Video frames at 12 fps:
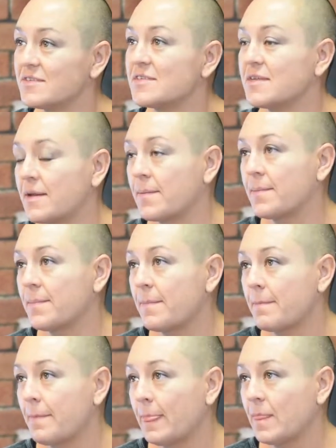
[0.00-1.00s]
So what sort of,
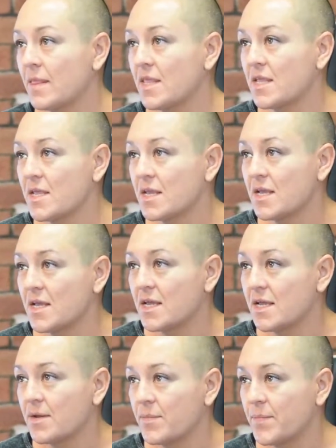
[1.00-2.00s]
there
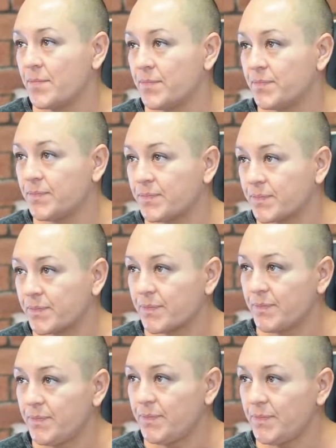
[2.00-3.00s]
must be a huge
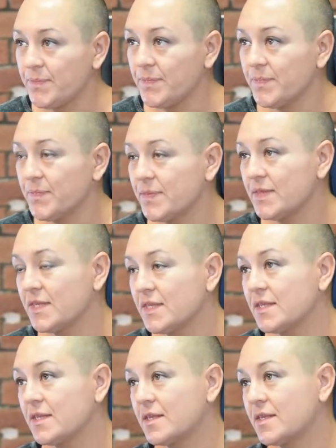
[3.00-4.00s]
range, because there's such a huge
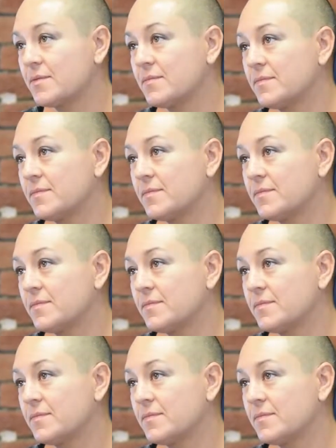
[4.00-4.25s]
range of people,